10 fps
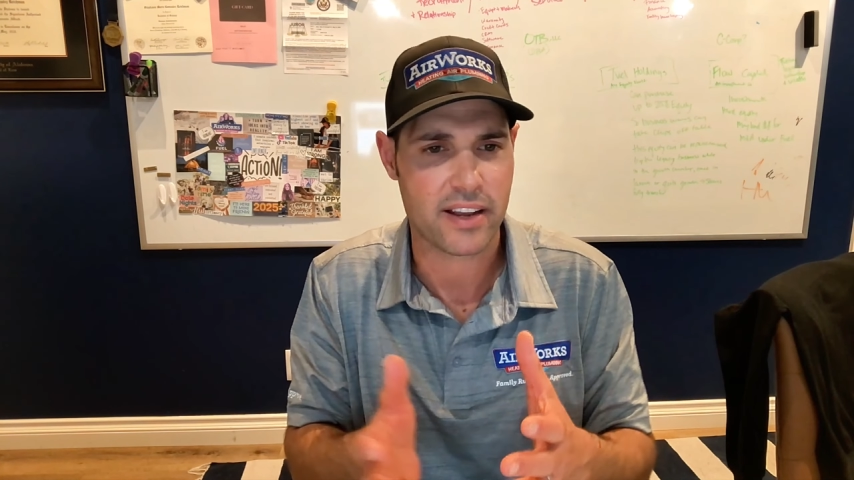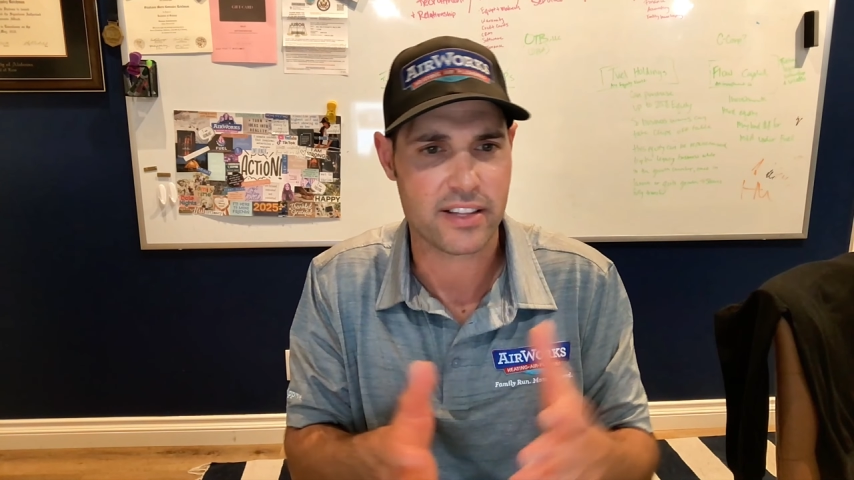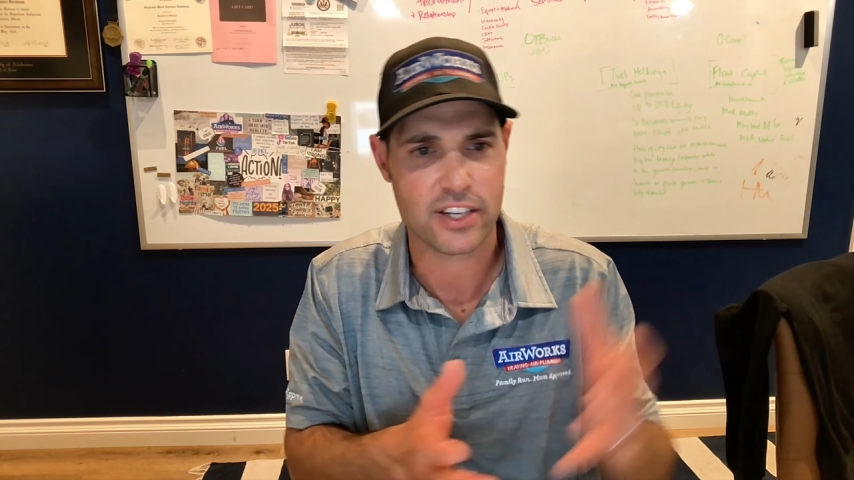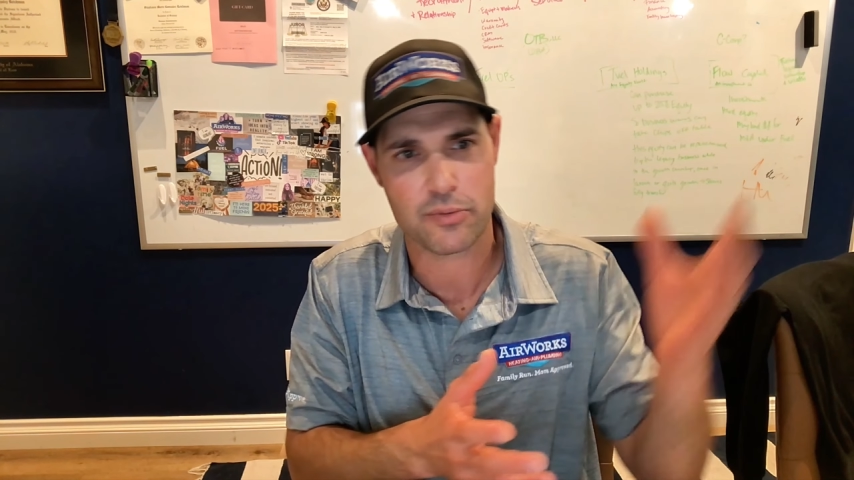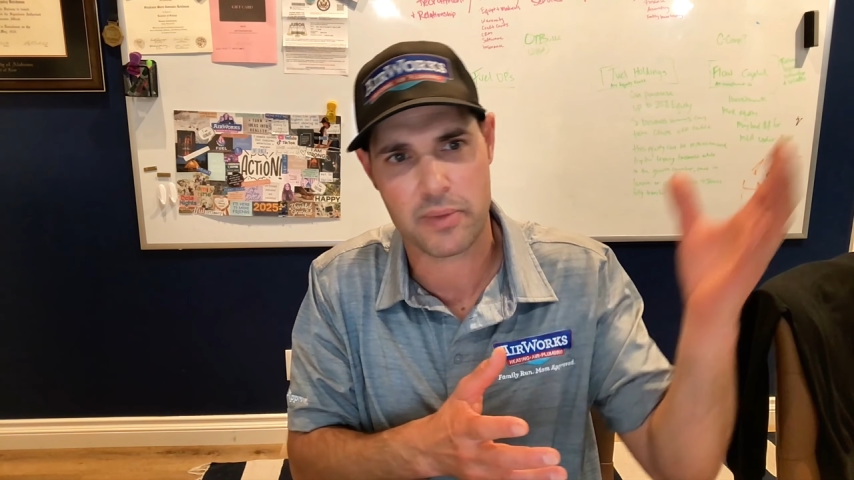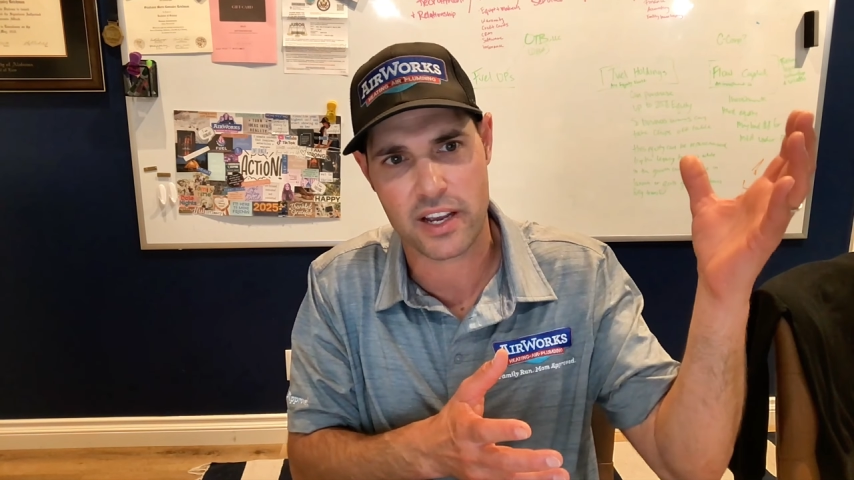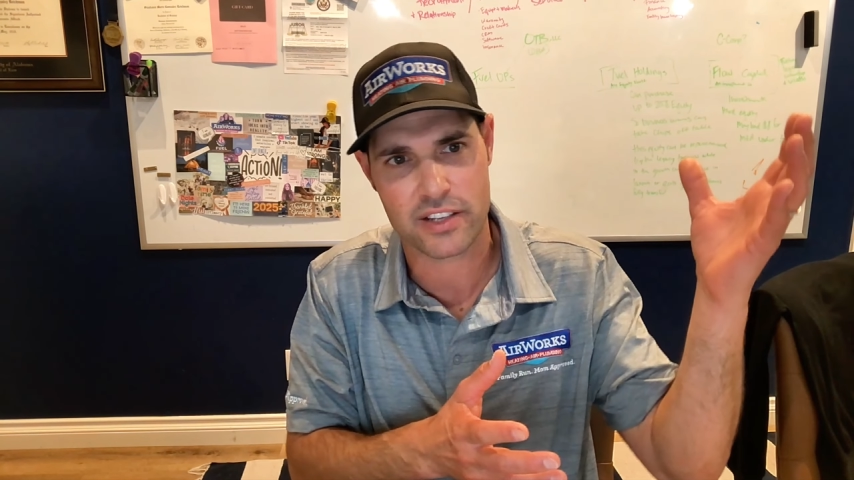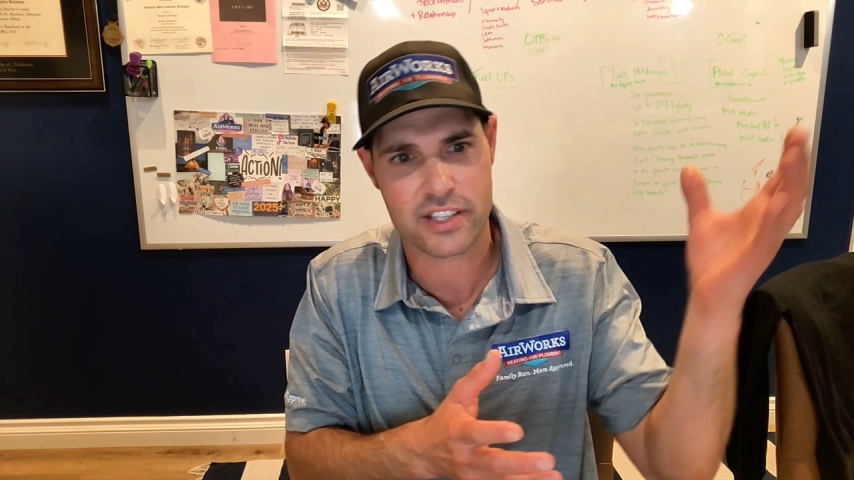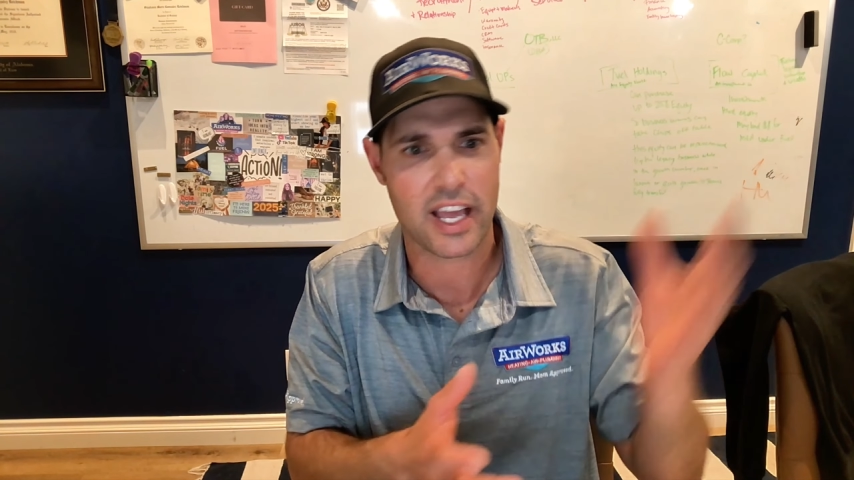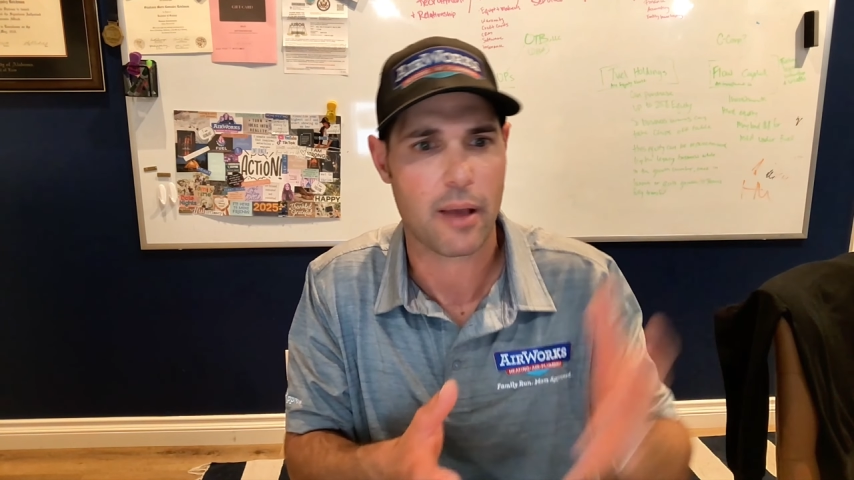condition
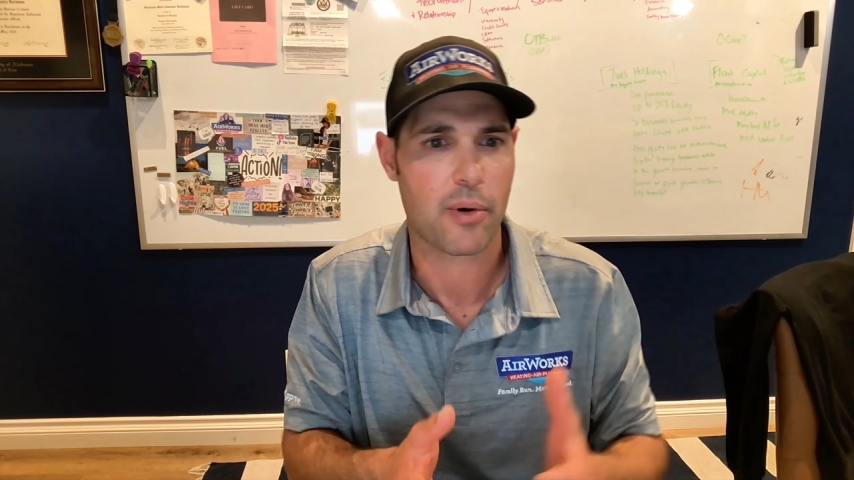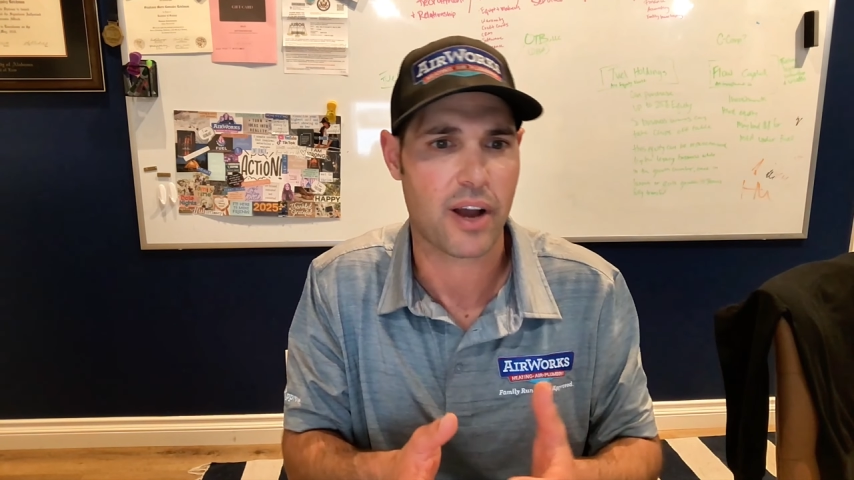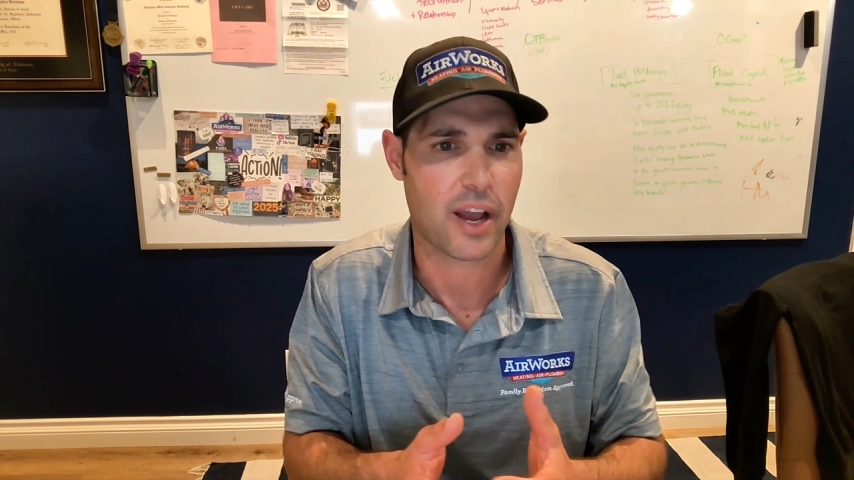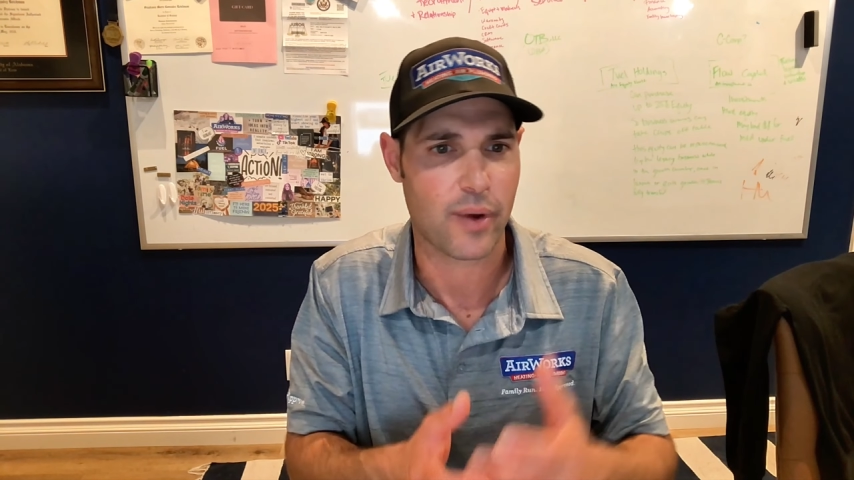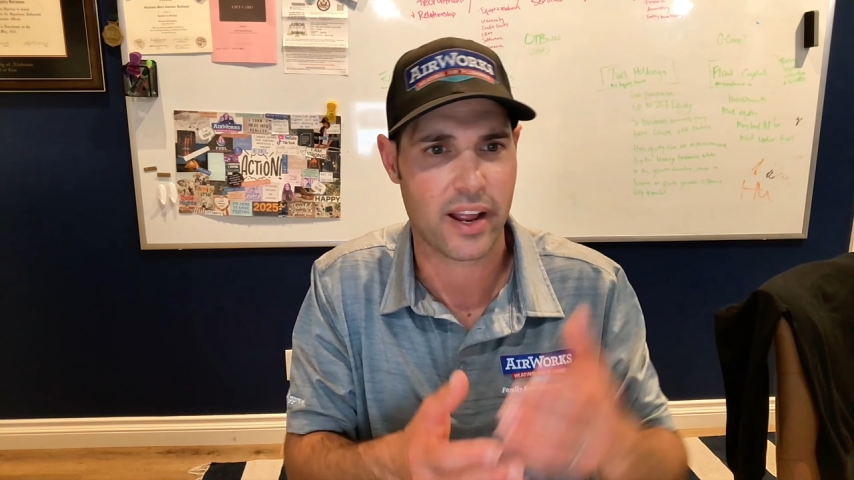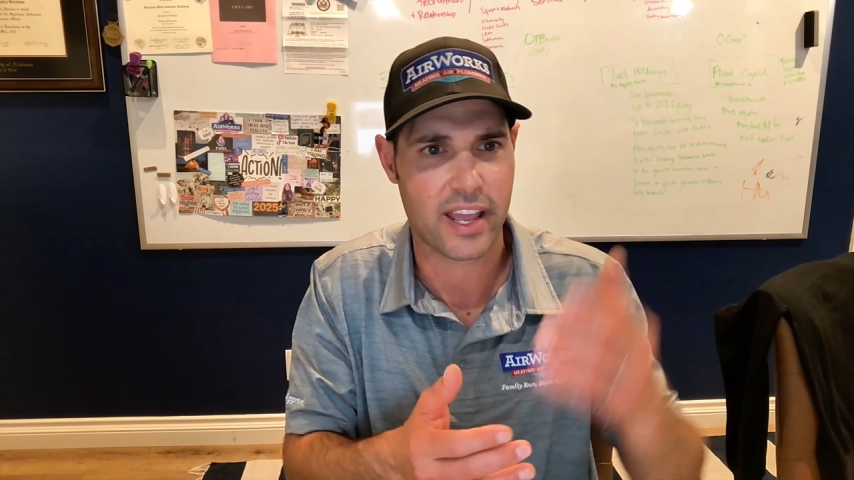because the cable guy ran